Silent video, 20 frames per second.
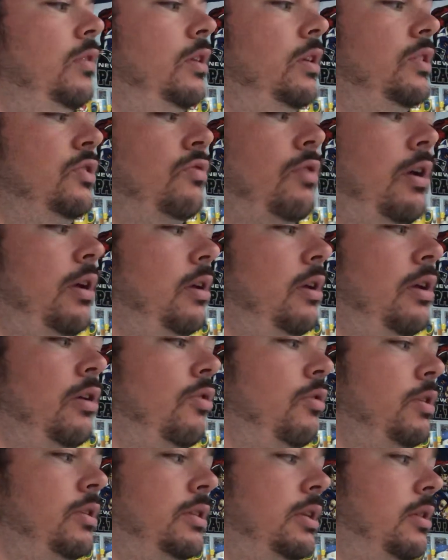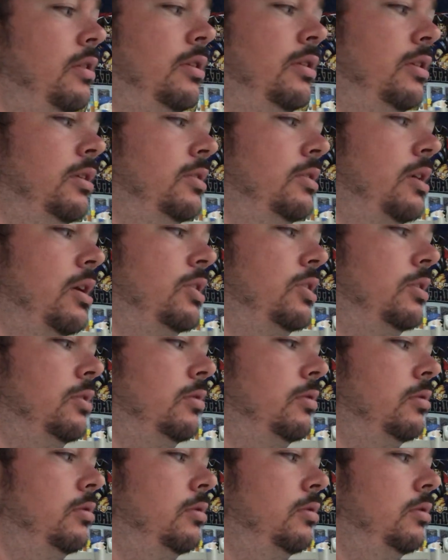He's right, you know, he's in the
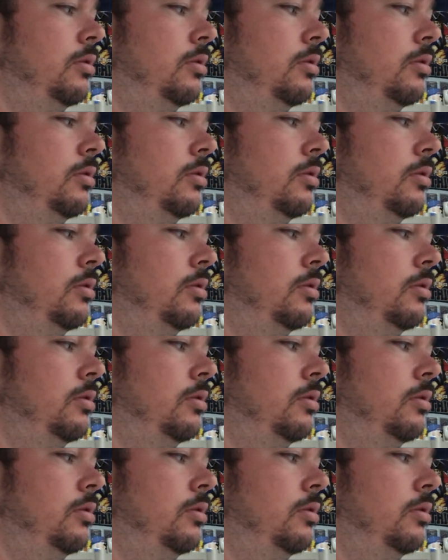discussion.